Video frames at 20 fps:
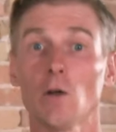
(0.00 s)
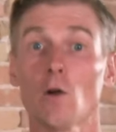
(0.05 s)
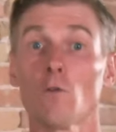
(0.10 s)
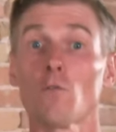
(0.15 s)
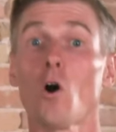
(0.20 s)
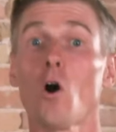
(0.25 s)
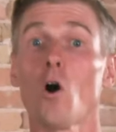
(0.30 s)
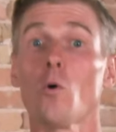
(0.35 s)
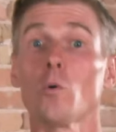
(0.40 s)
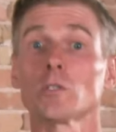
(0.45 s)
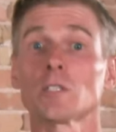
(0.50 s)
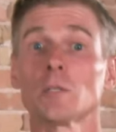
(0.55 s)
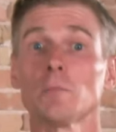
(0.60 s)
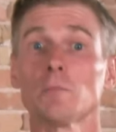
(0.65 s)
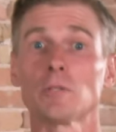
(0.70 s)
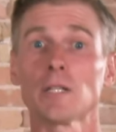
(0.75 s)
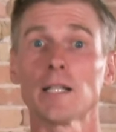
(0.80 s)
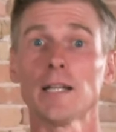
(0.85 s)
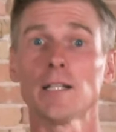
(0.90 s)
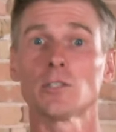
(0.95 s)
The overhaul was
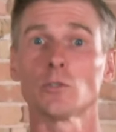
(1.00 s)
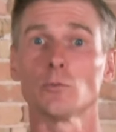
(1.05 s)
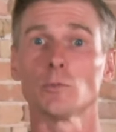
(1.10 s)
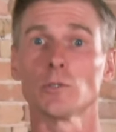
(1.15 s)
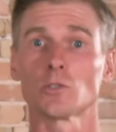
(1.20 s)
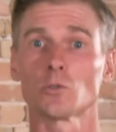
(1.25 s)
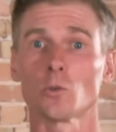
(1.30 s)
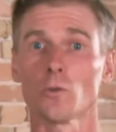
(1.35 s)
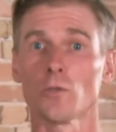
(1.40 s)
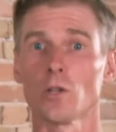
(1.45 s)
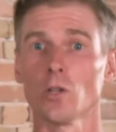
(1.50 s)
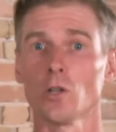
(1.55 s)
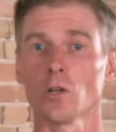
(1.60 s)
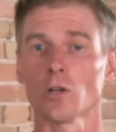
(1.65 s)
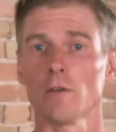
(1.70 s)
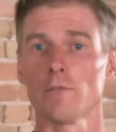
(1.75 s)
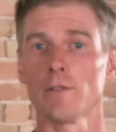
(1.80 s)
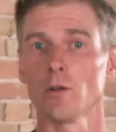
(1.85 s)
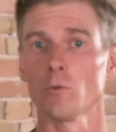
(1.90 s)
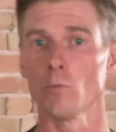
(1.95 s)
completed to restore the
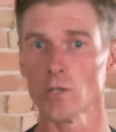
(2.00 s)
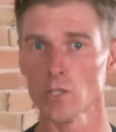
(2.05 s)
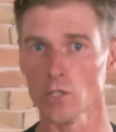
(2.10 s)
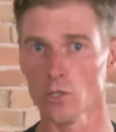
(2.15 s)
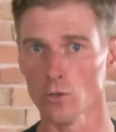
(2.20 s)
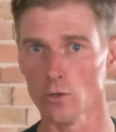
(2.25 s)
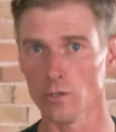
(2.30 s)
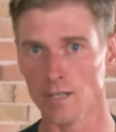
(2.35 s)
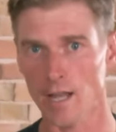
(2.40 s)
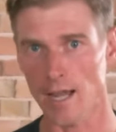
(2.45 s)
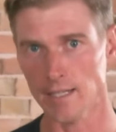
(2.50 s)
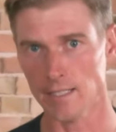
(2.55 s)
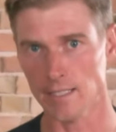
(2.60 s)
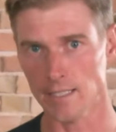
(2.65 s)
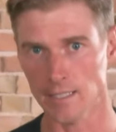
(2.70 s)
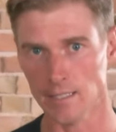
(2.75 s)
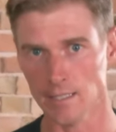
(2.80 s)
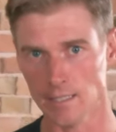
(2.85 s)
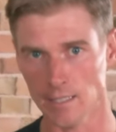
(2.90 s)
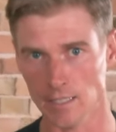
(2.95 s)
look of the original
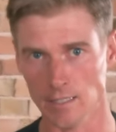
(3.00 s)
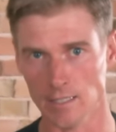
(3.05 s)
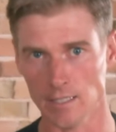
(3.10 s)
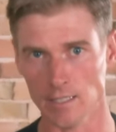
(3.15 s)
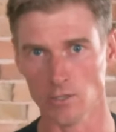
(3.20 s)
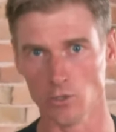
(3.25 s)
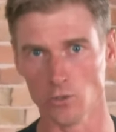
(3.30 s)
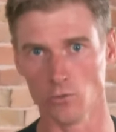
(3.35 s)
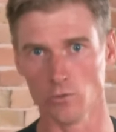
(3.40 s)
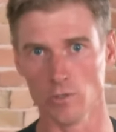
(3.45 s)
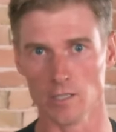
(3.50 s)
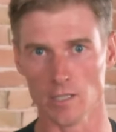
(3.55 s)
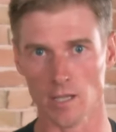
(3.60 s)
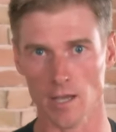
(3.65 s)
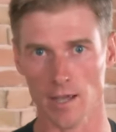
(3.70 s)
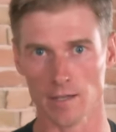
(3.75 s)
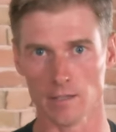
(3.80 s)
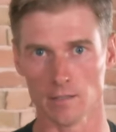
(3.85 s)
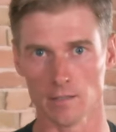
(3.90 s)
1962 design.